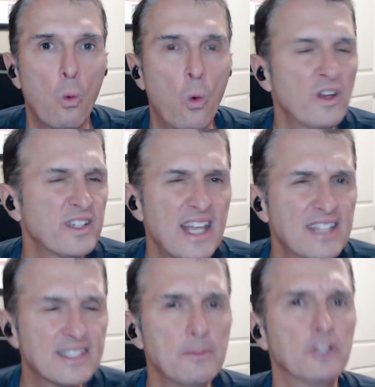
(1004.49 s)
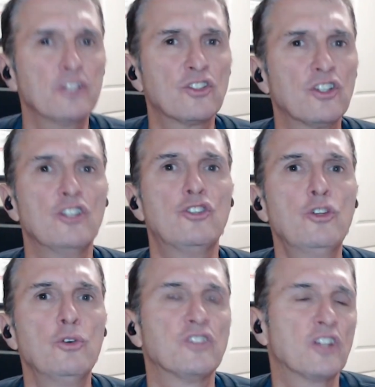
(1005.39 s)
what's that stimulus going to
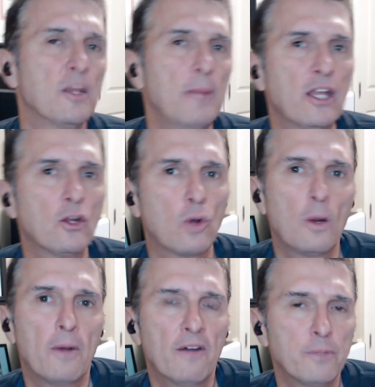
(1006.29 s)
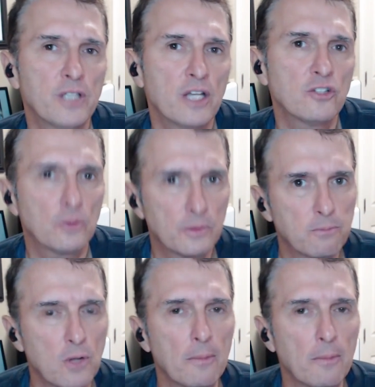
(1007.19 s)
do? Is it going to make it grow above potential?